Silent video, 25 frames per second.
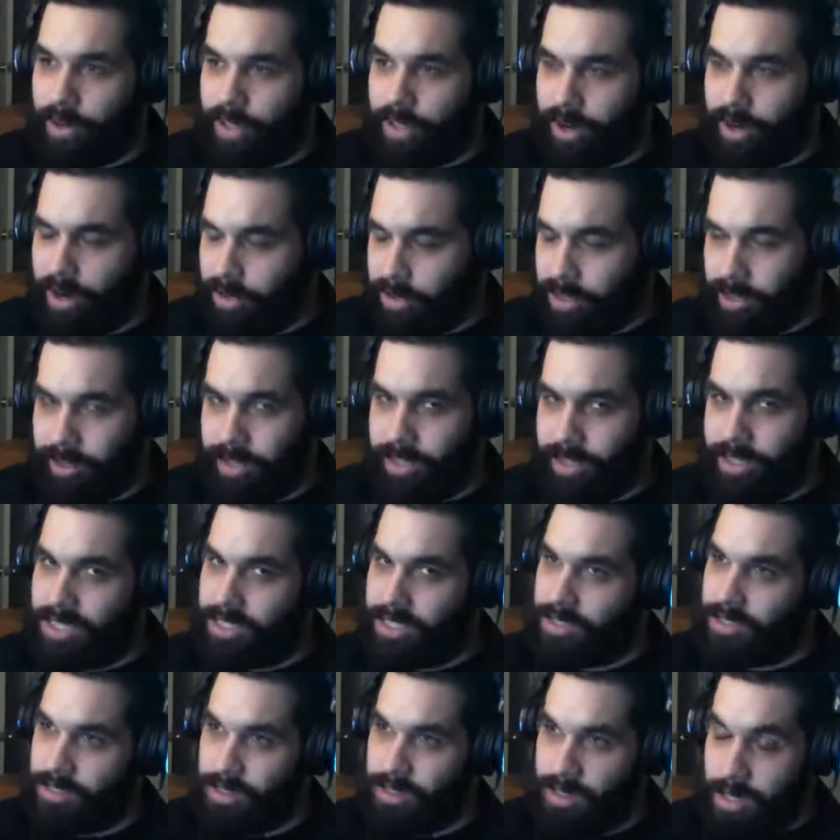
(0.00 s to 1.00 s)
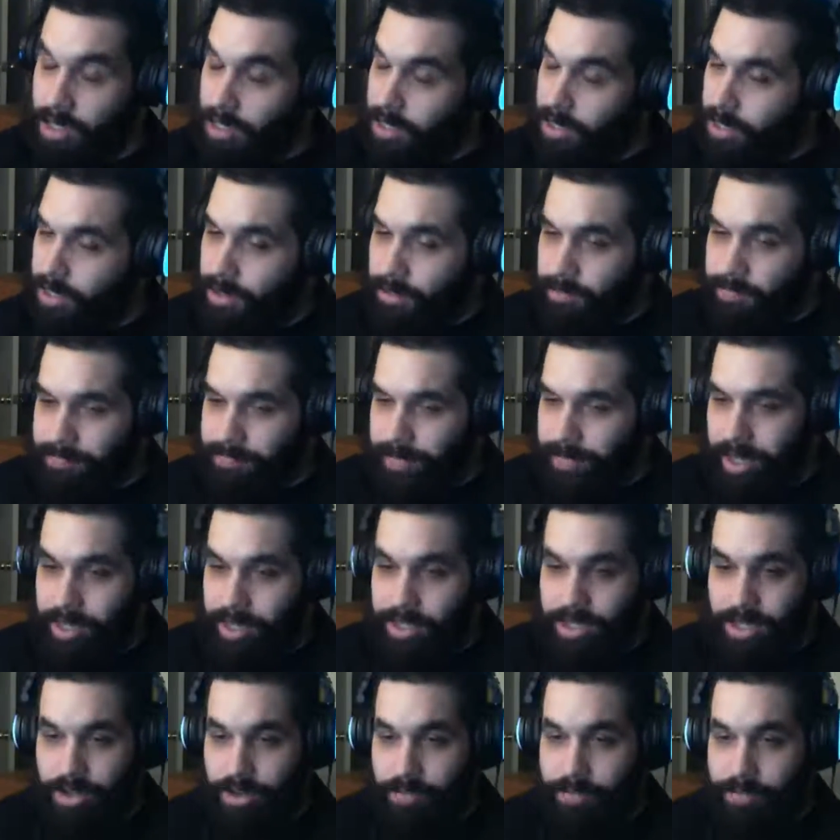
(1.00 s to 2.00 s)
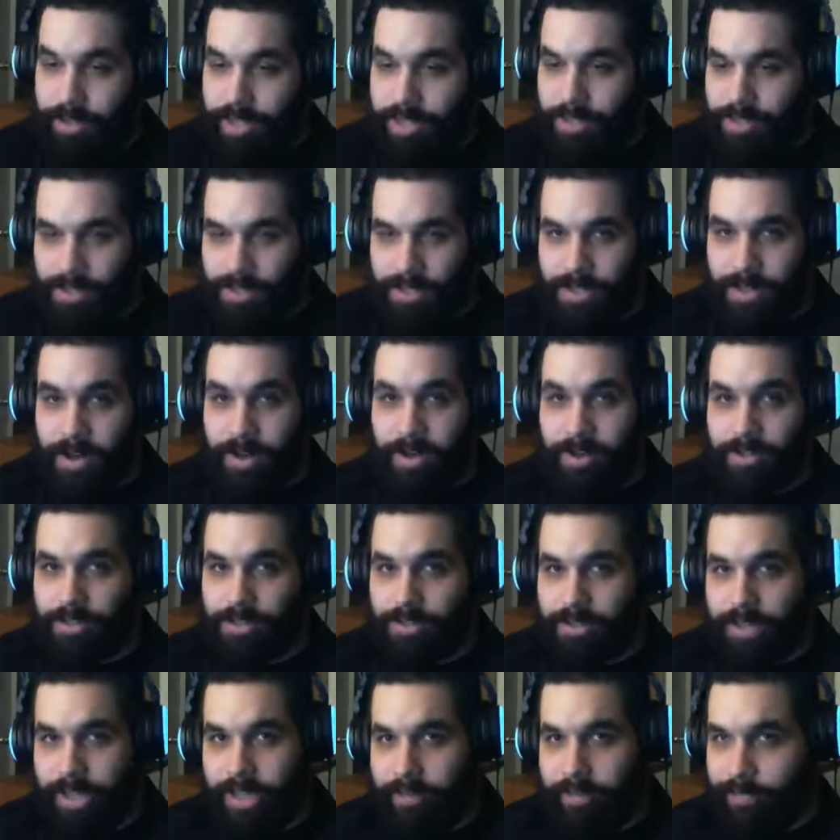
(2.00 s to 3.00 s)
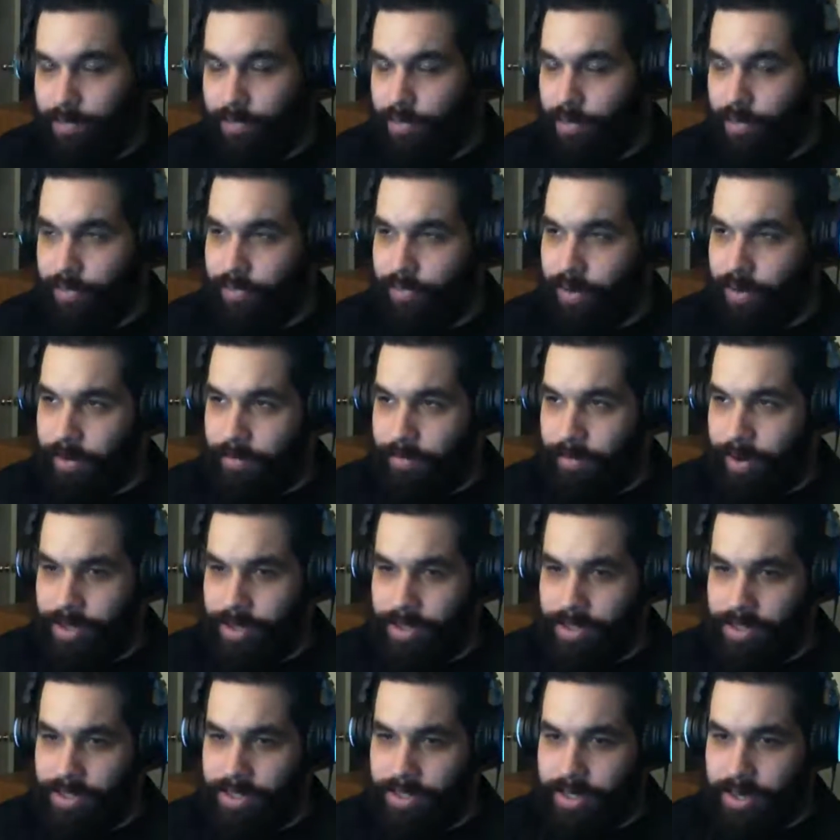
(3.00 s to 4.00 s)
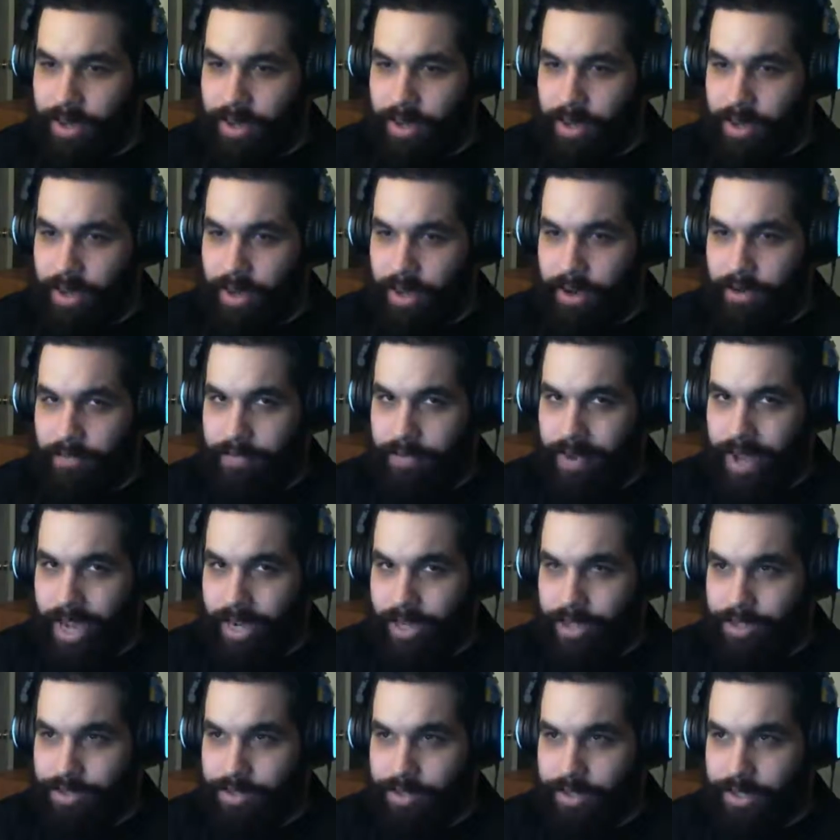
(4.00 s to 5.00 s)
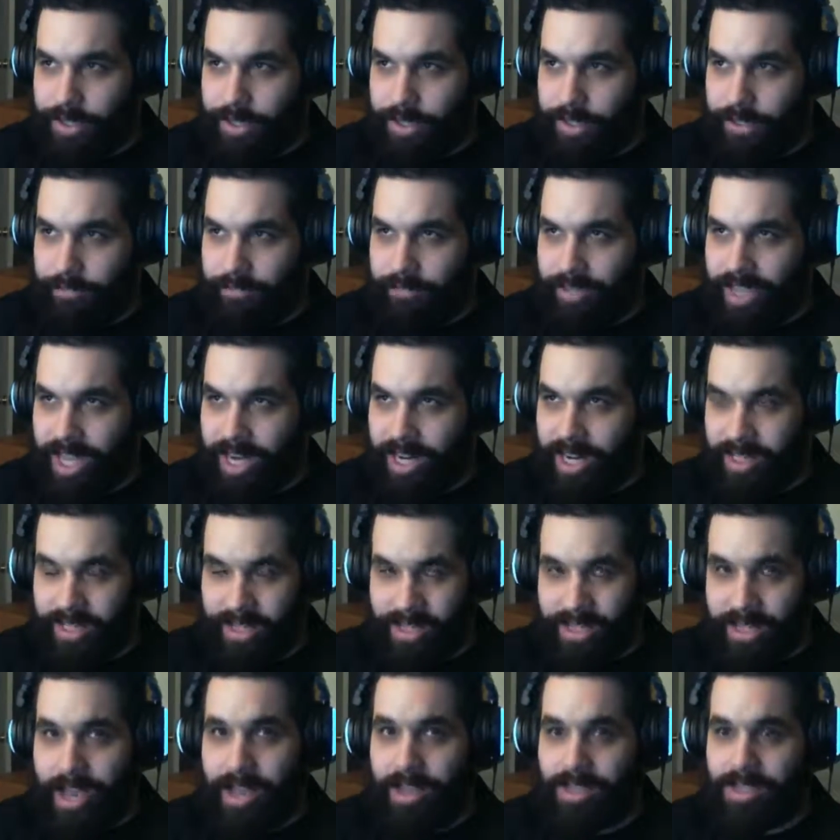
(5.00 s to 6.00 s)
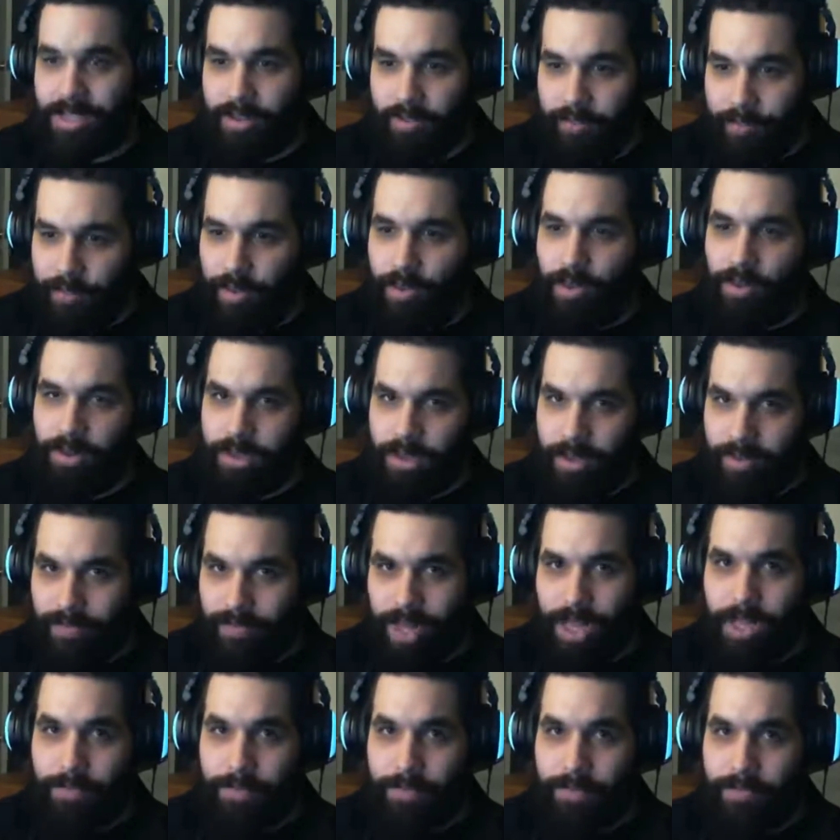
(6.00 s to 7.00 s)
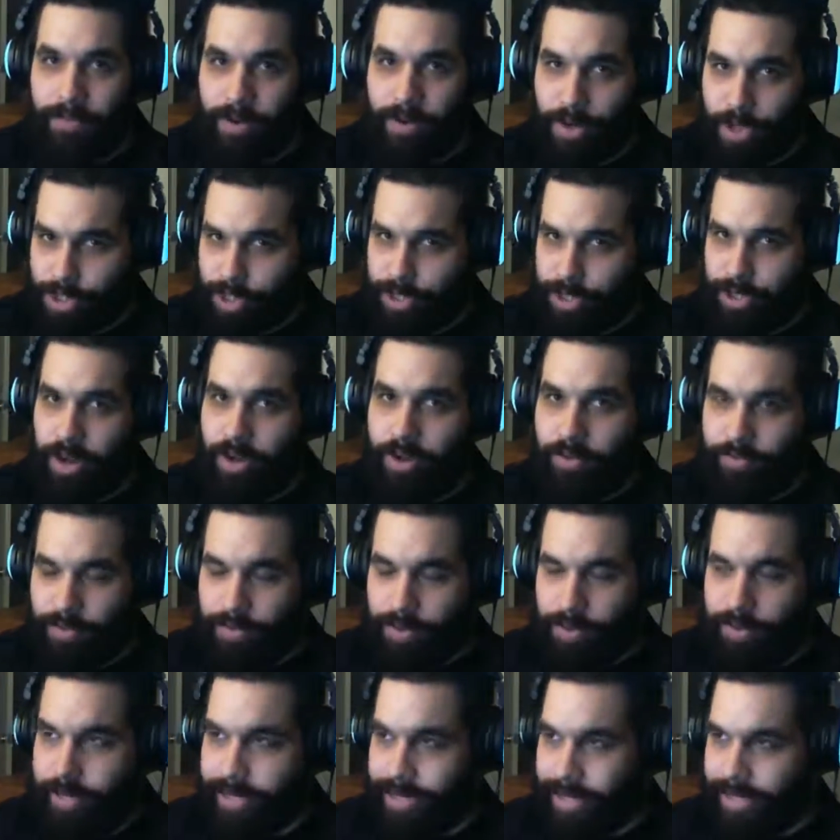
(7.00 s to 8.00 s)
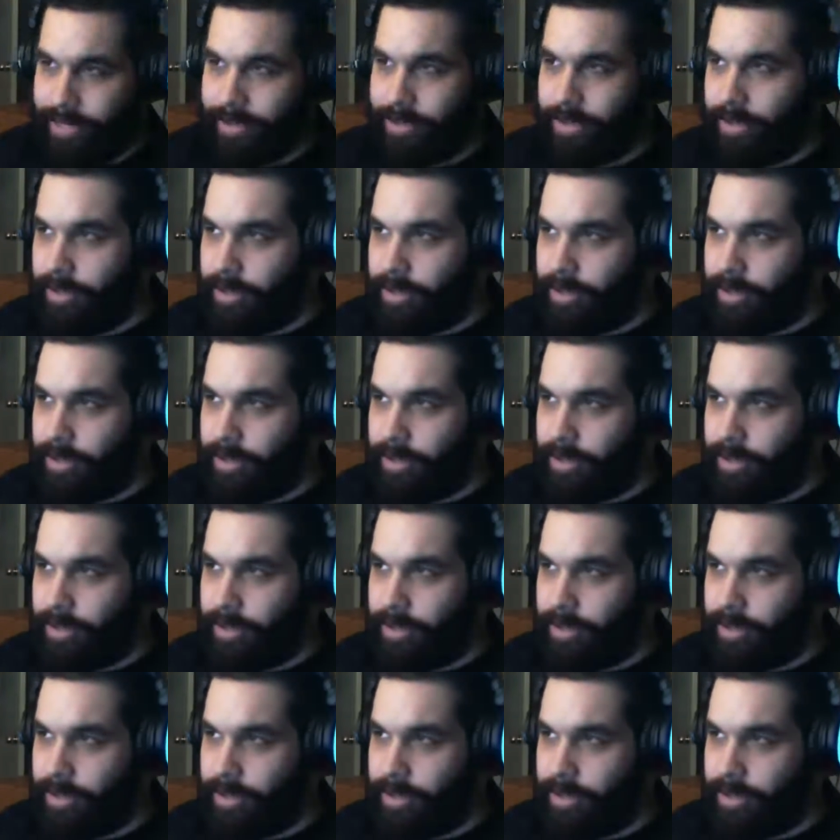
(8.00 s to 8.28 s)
the Oculus, it's a good place to start because you get 4 free months of actually getting to test the full developer version of Unity.